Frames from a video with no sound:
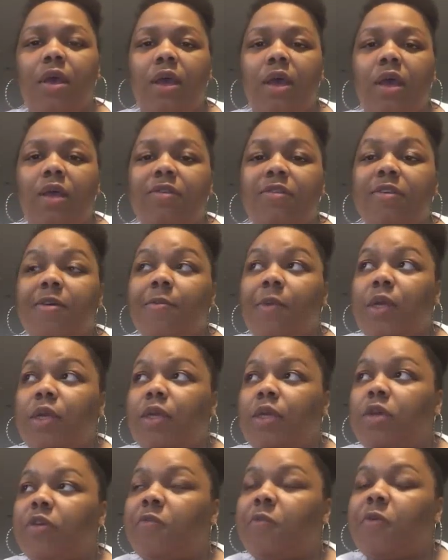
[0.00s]
it's someone
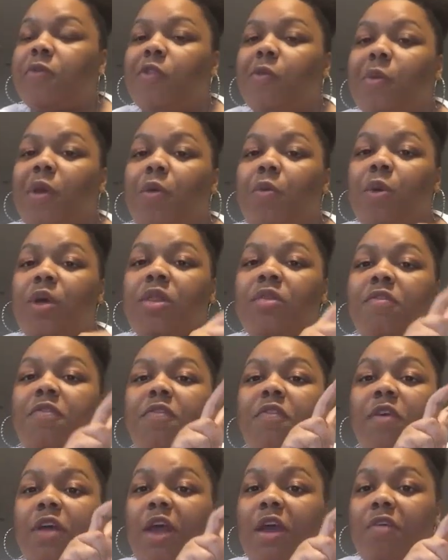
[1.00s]
you're supposed to be with
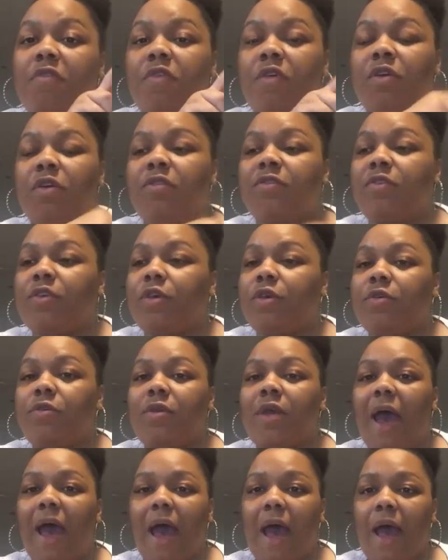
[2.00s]
forever until you
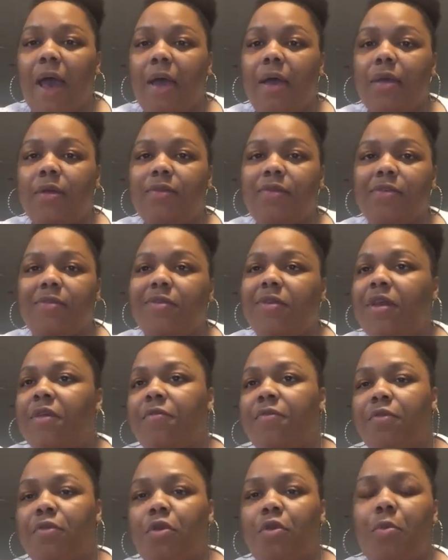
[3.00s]
die, till
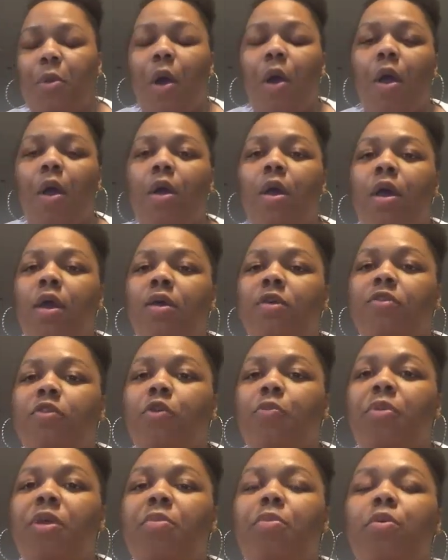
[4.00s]
death do you part. So
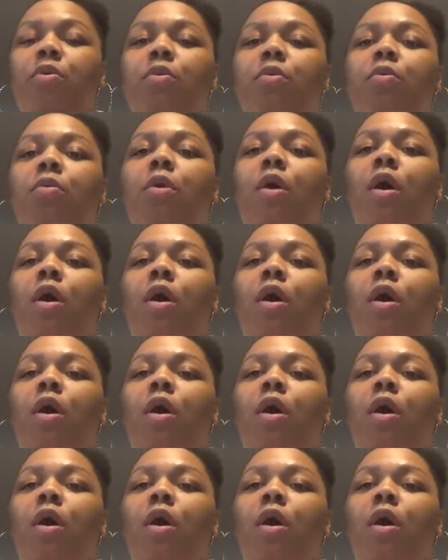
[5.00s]
people